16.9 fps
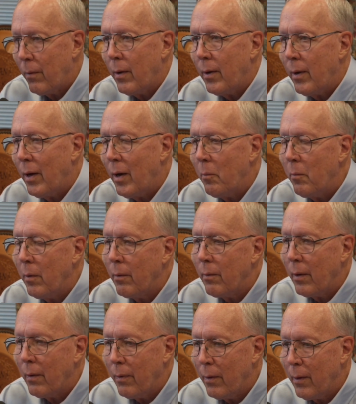
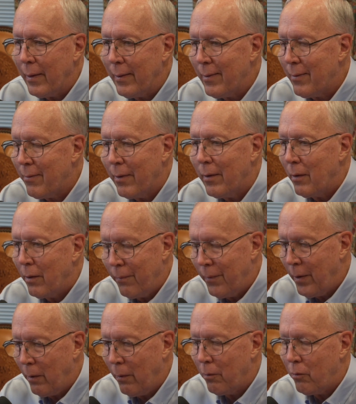And that's
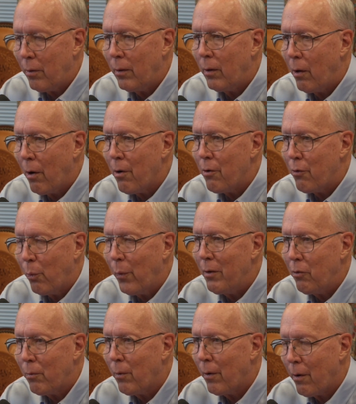it's the large
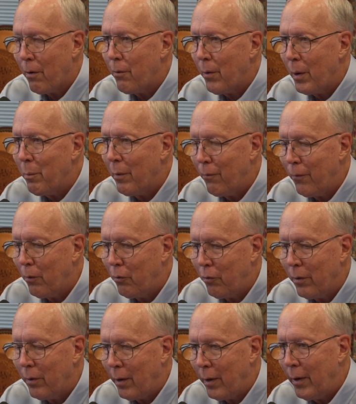wastewater treatment
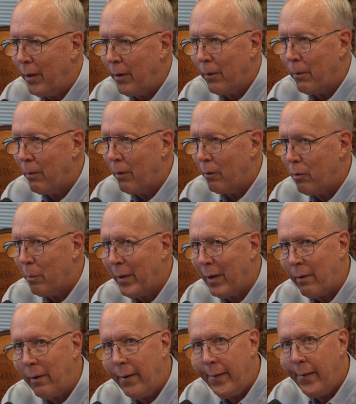facility here that's
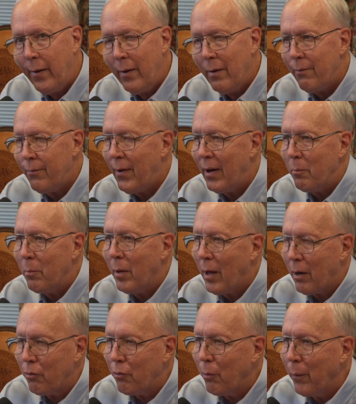about 5
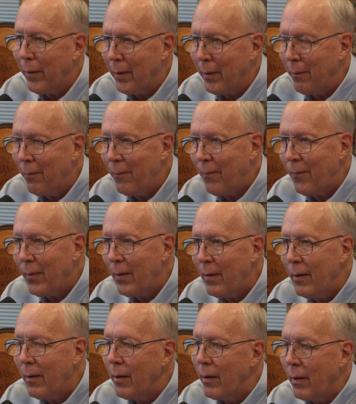blocks away.
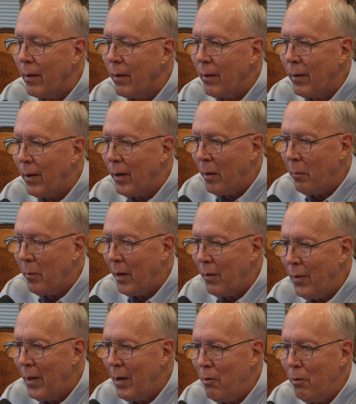
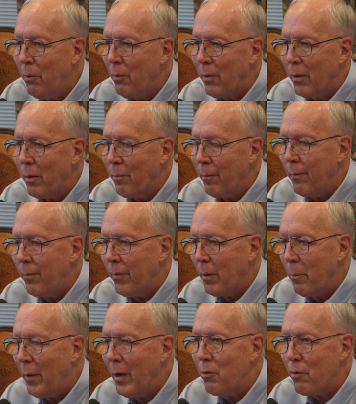And they do
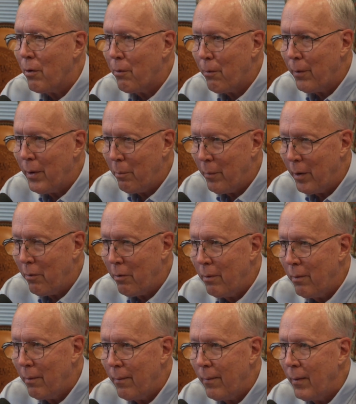the major treatment.
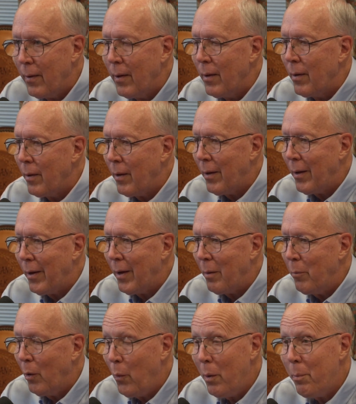
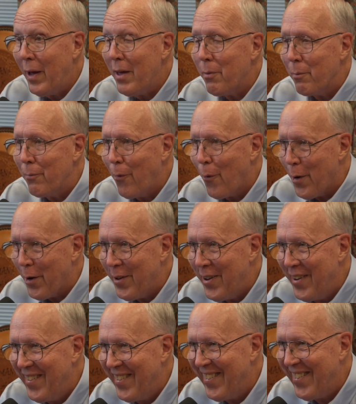But we pay them for it.
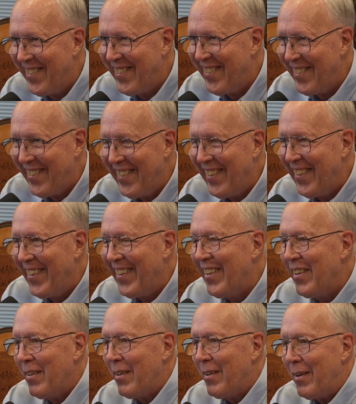
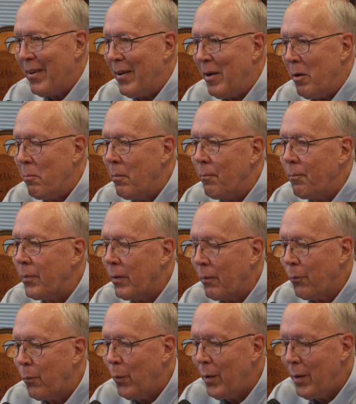Mm-hmm.
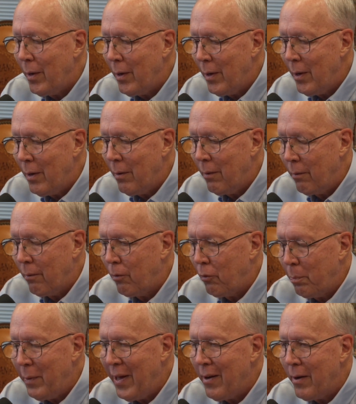We
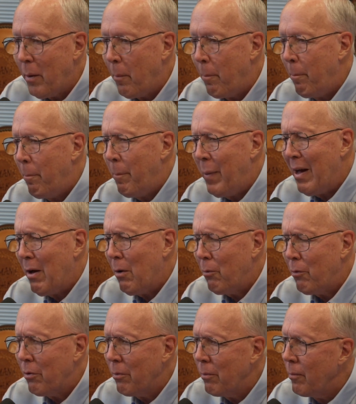spend
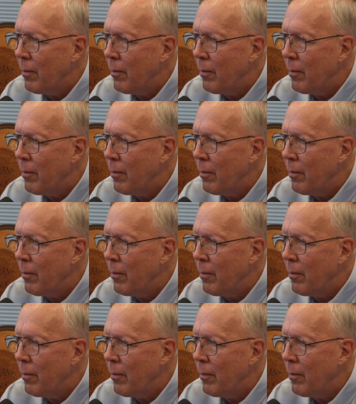about